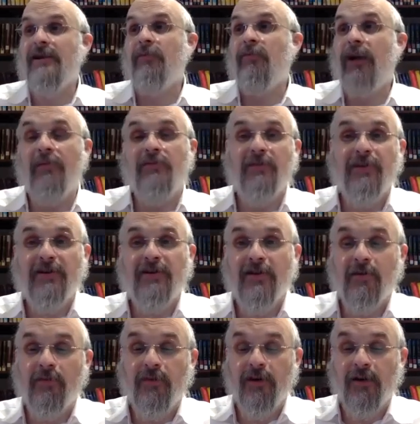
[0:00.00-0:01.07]
same time as
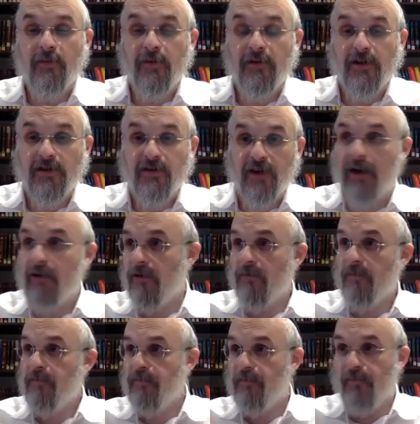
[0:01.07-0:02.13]
Rabbi Yosef
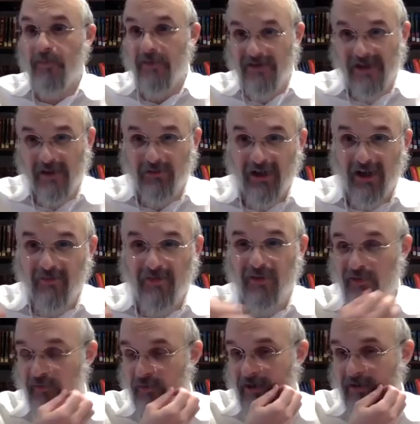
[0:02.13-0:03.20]
Cairo. Same time, they
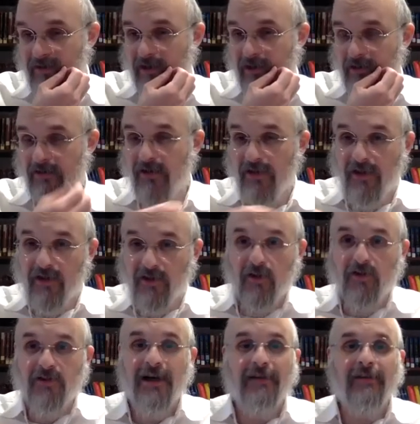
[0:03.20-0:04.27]
were friends. They
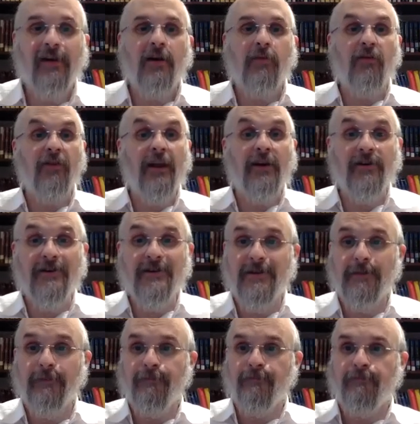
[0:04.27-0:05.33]
co-signed a number of letters.